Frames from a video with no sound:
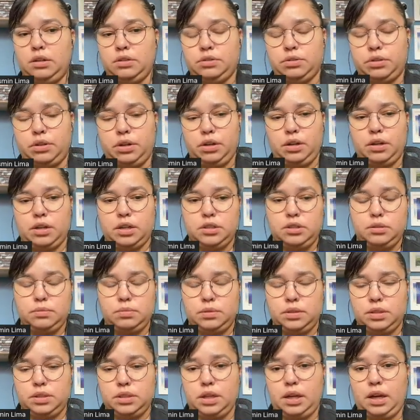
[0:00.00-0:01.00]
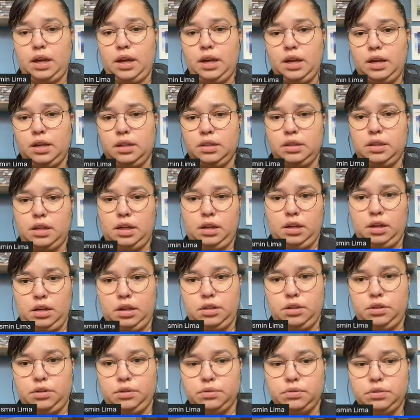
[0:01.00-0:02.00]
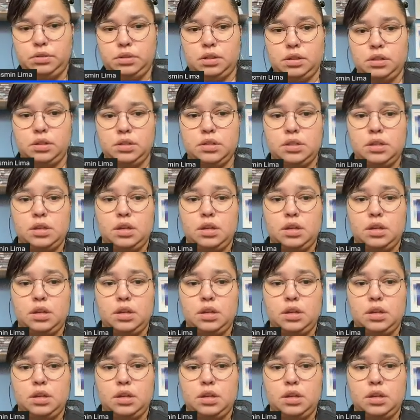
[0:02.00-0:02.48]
to our customers and the end user,